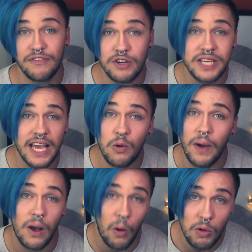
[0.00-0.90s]
If you take
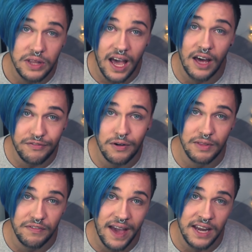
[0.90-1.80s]
away all the art
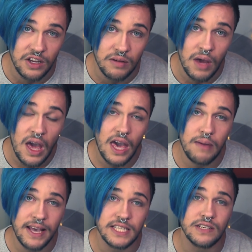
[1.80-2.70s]
from the fandom,
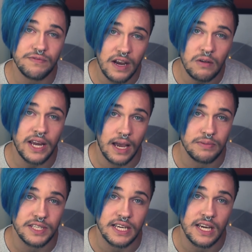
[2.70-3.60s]
it makes it a very
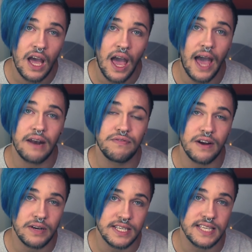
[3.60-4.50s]
empty and
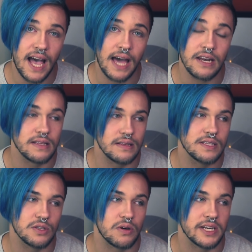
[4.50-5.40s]
very sad,
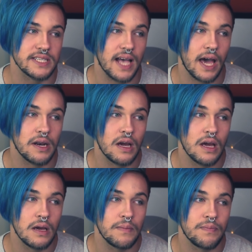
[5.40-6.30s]
it's already sad,
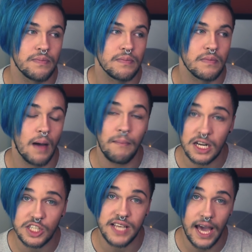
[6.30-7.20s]
a
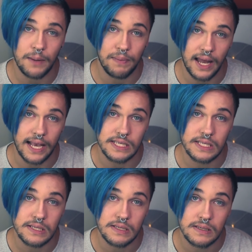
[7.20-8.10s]
much sadder
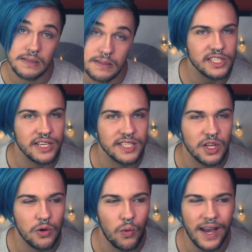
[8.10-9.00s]
place. The real question is
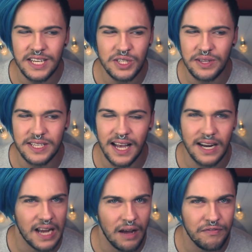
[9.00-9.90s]
though, where does all this
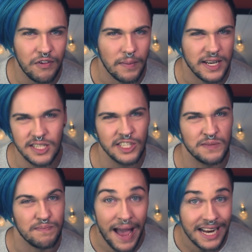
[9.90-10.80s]
art come from? It doesn't
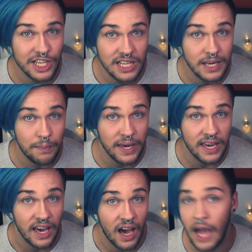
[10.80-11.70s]
just magically
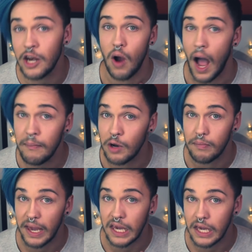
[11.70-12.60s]
appear. I know I'm
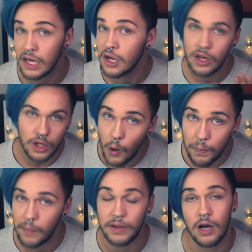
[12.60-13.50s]
not making it, you're
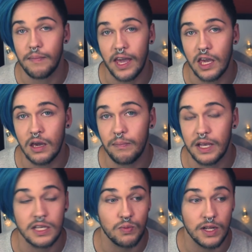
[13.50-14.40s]
probably not making it,
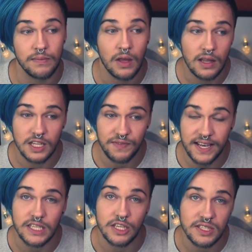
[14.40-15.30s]
because, well, let's
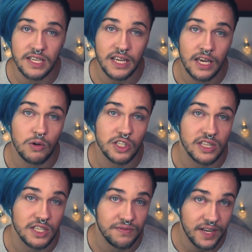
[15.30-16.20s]
face it, you're sitting here
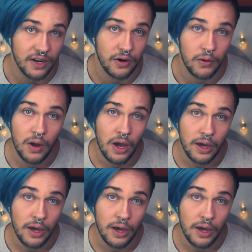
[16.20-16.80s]
watching this video.